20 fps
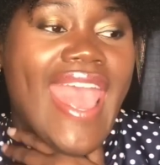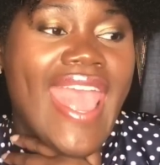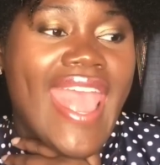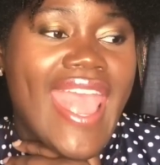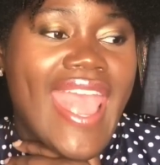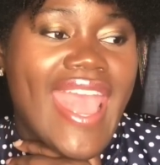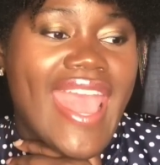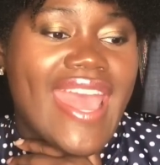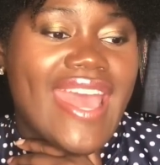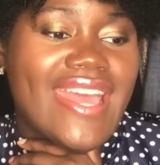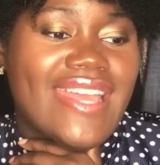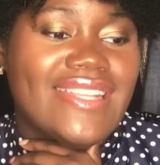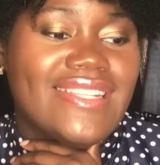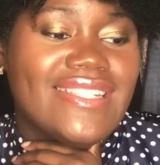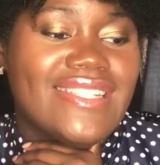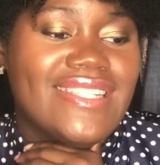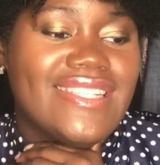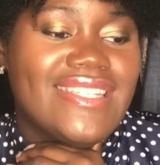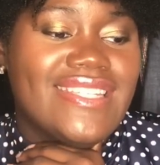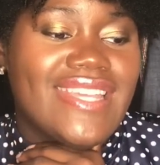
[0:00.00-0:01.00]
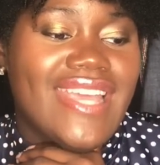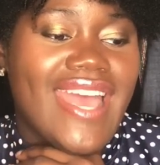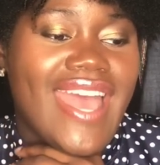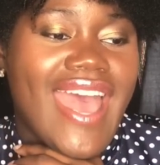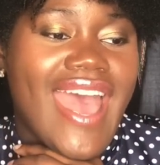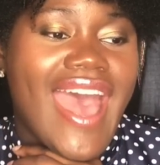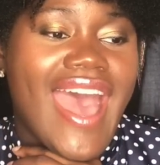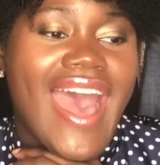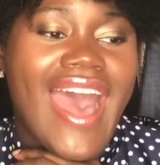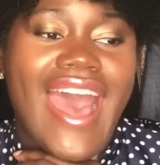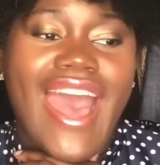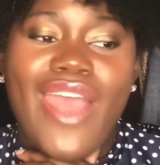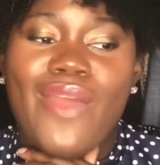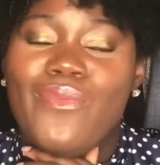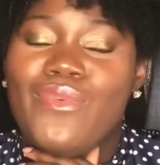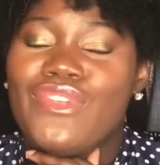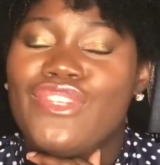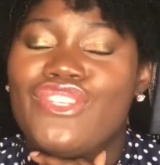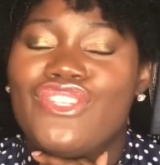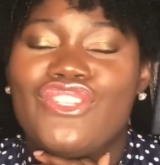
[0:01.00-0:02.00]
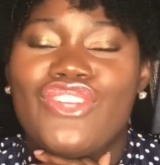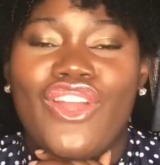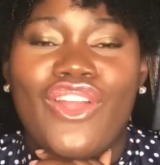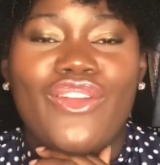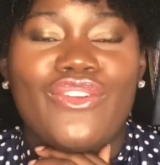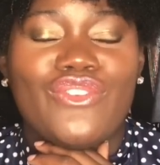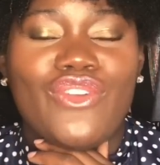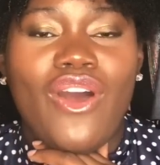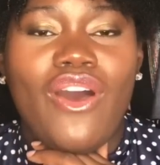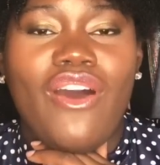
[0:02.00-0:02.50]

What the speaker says: and I was turned